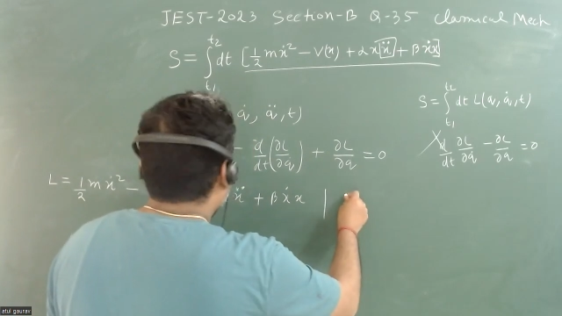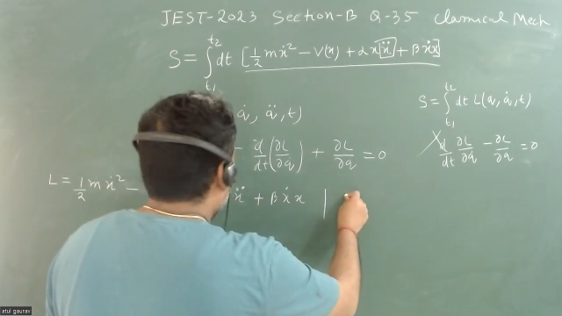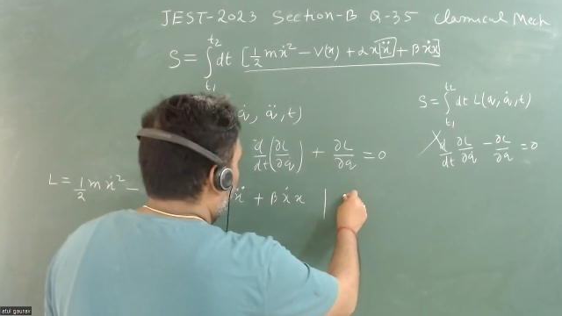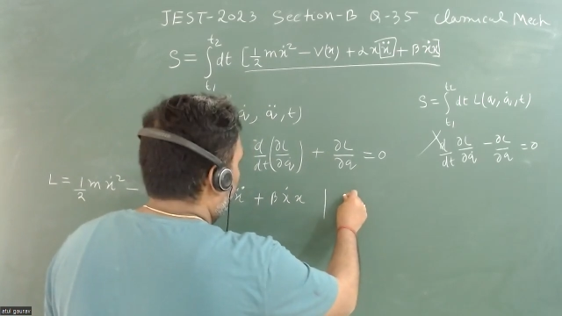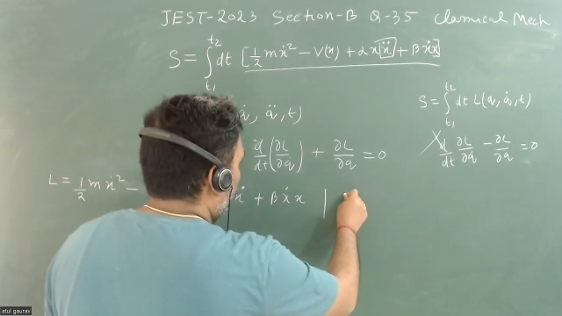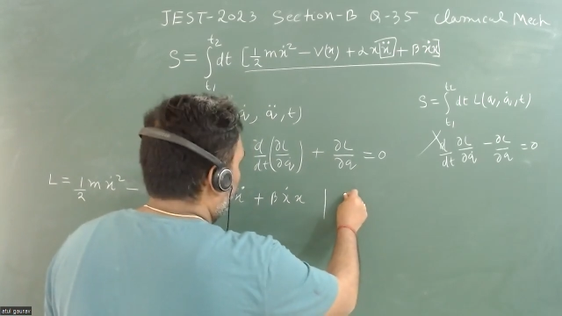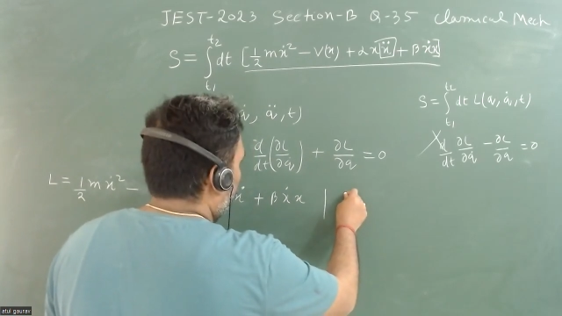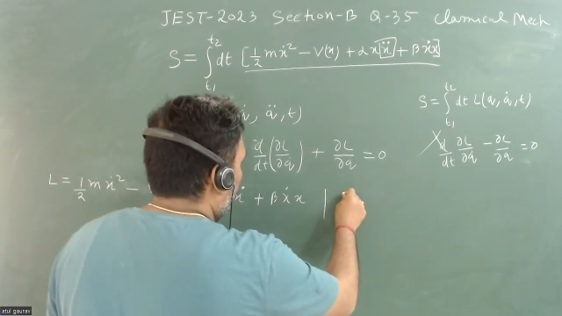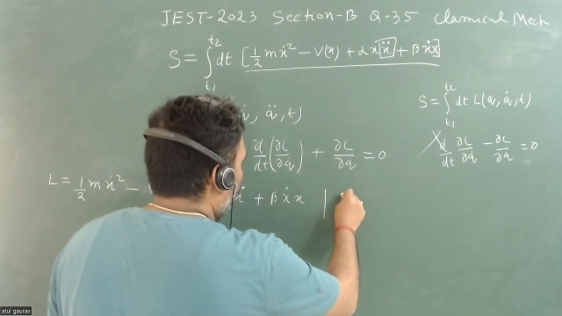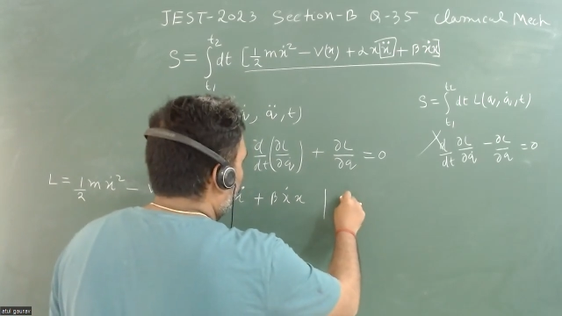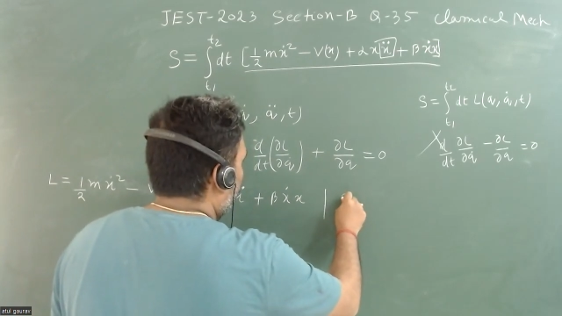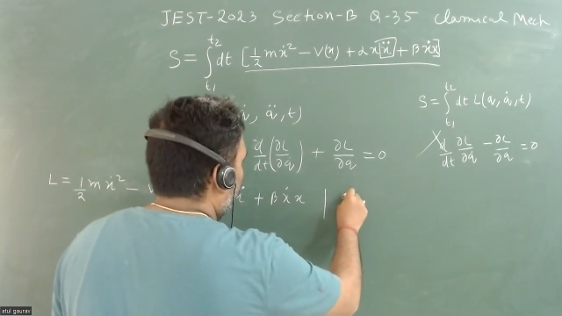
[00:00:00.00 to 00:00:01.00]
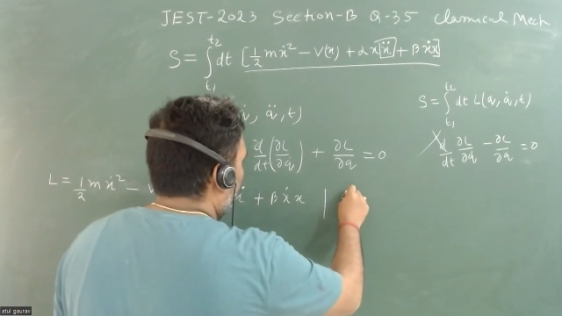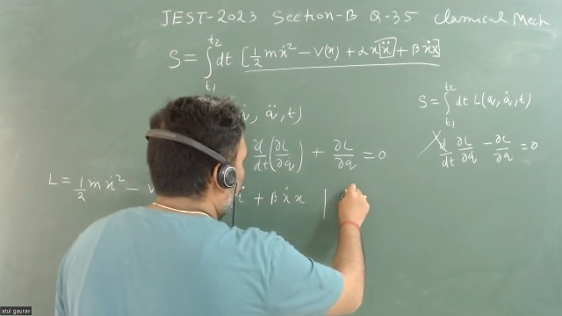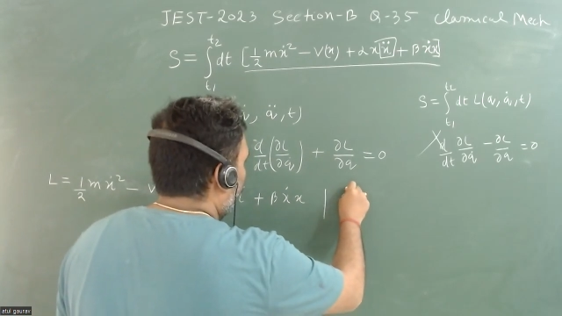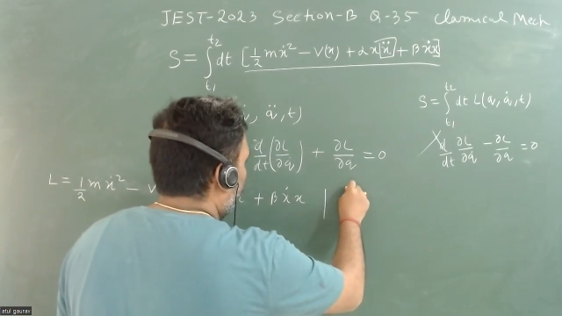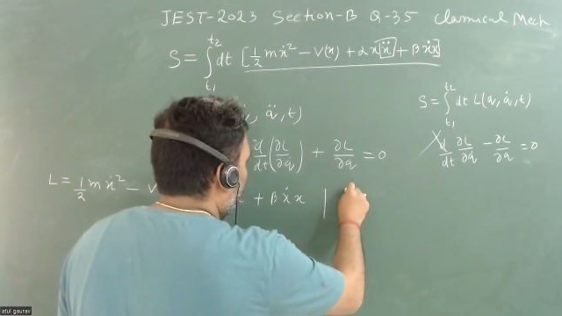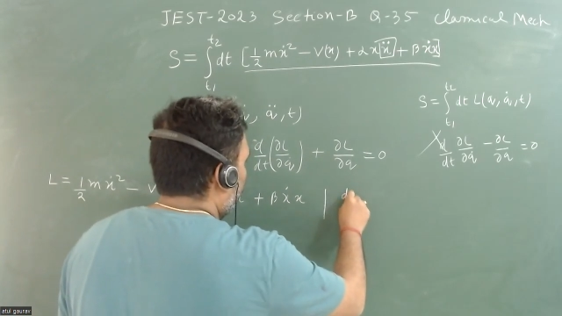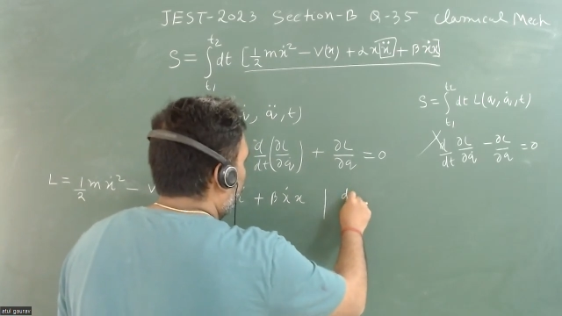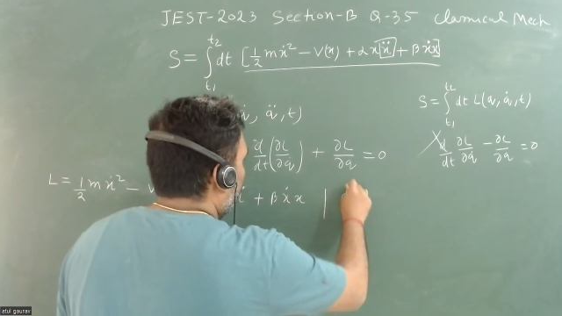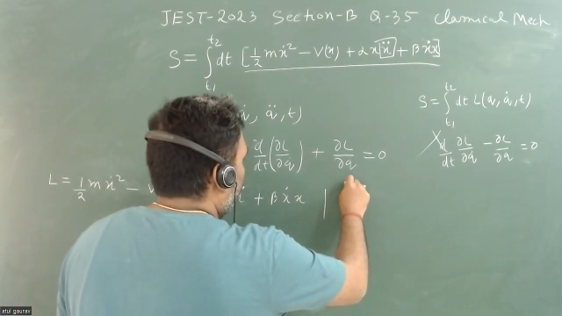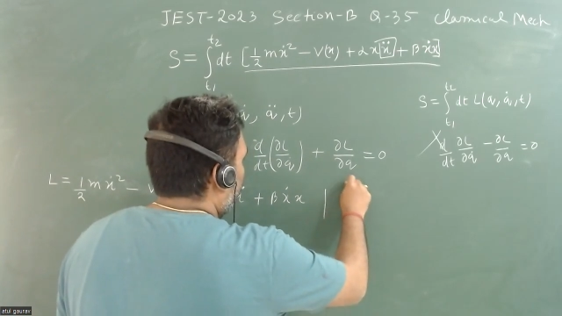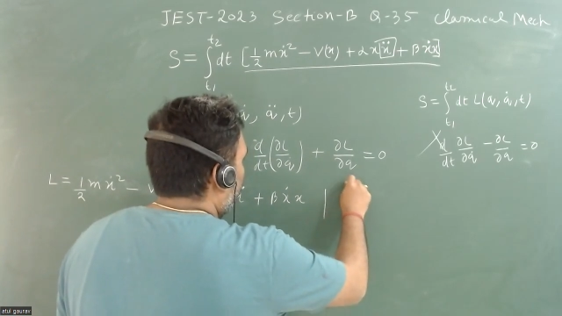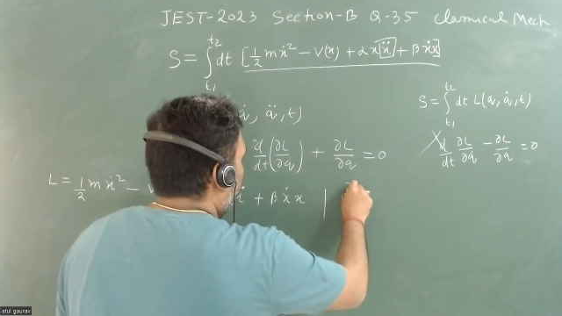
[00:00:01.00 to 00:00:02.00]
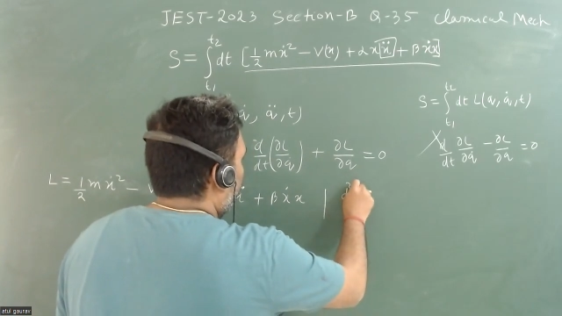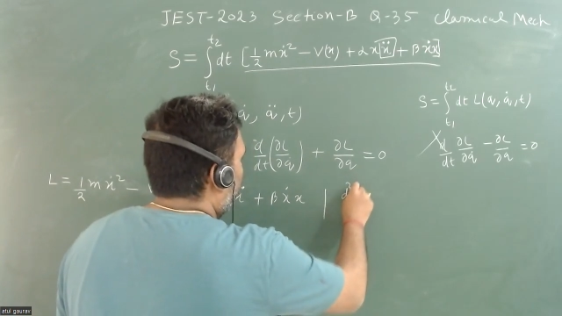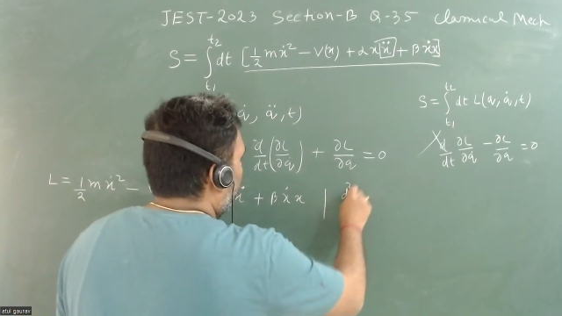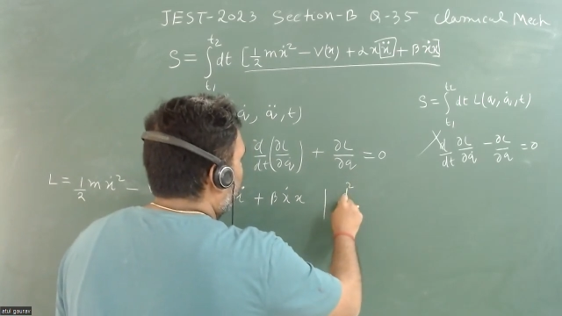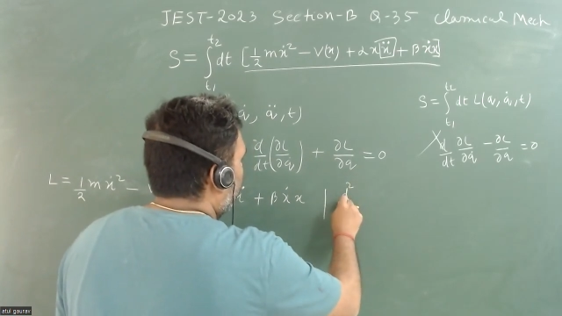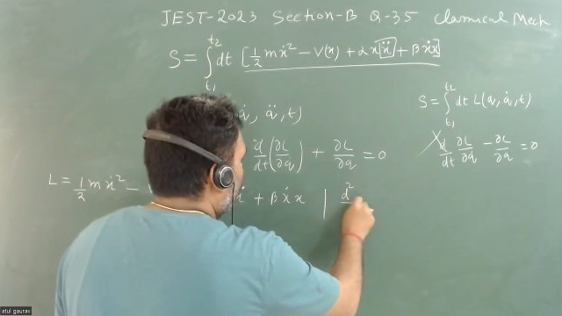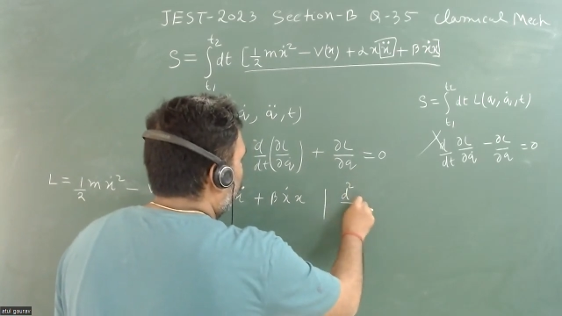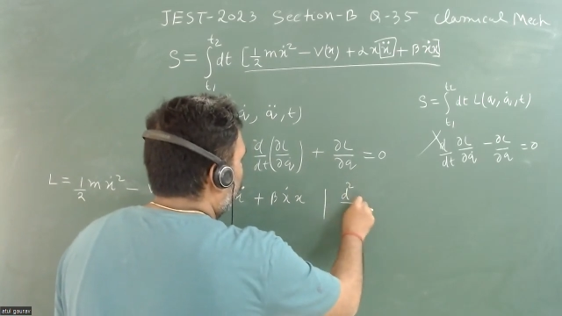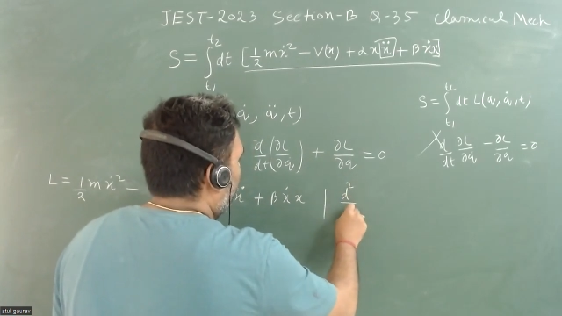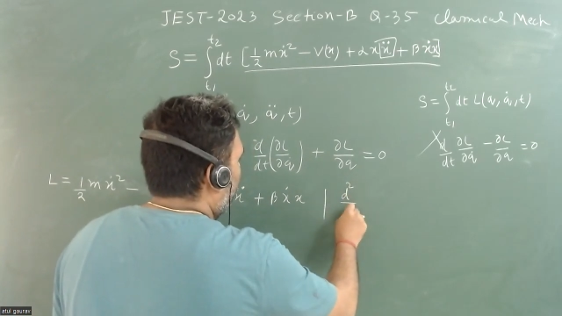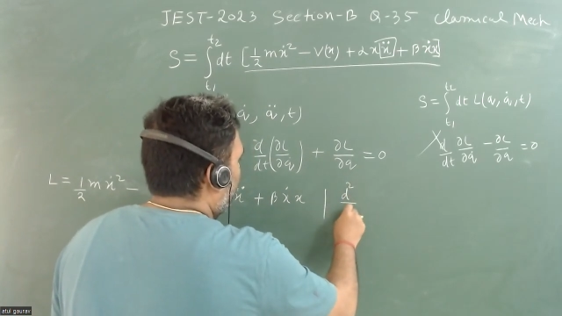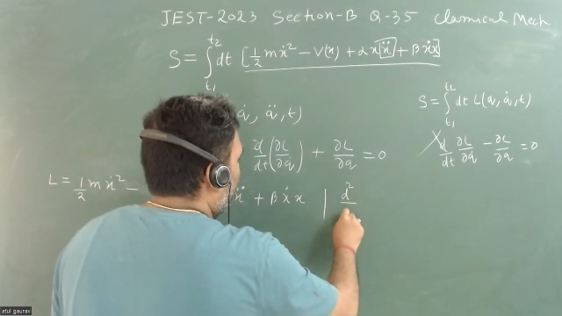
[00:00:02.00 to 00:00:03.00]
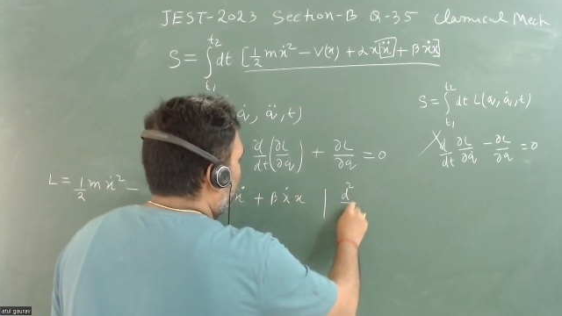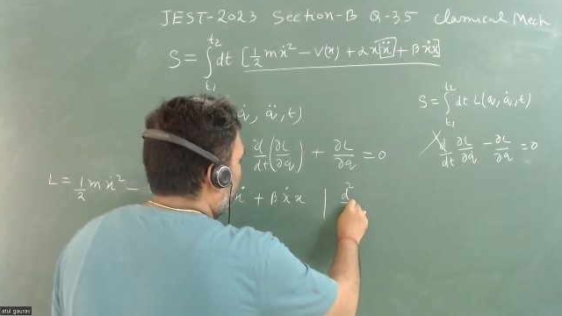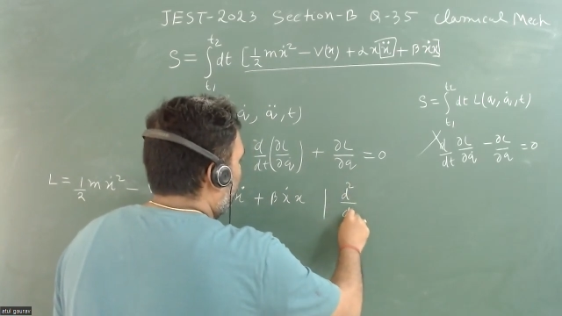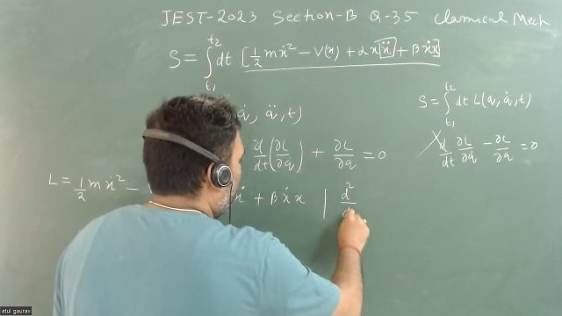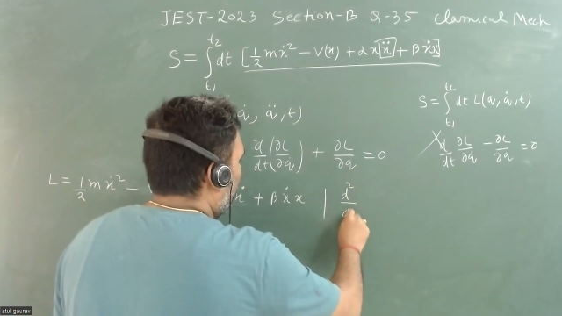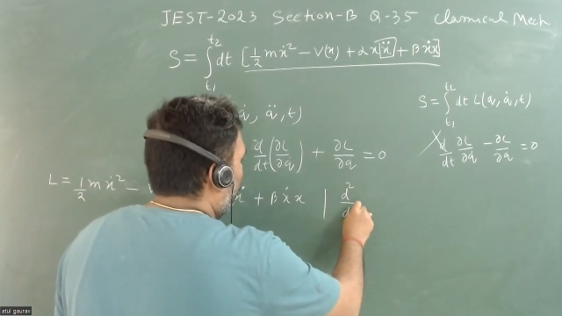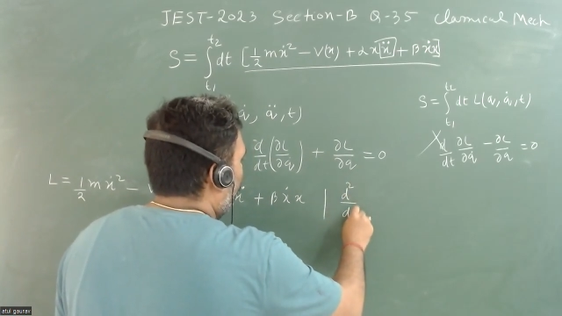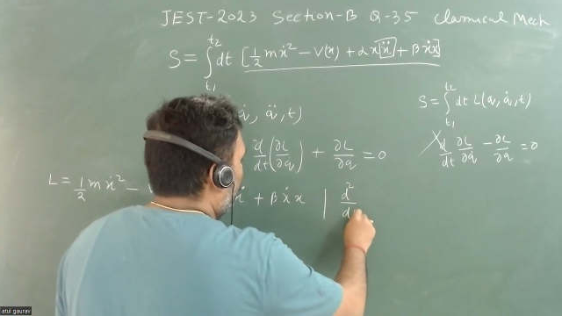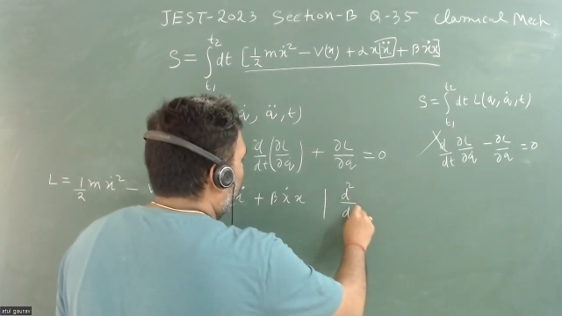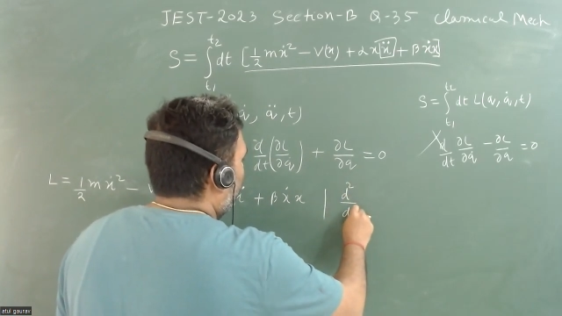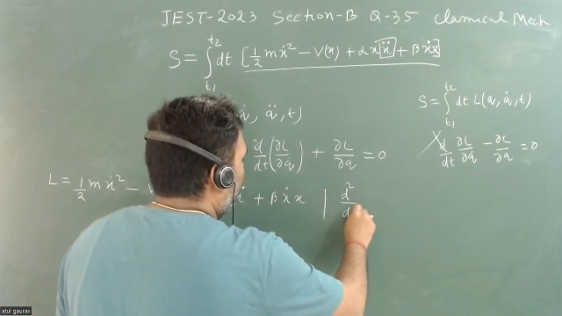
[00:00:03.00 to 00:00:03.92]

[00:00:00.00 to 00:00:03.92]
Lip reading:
[unreadable: no face in view]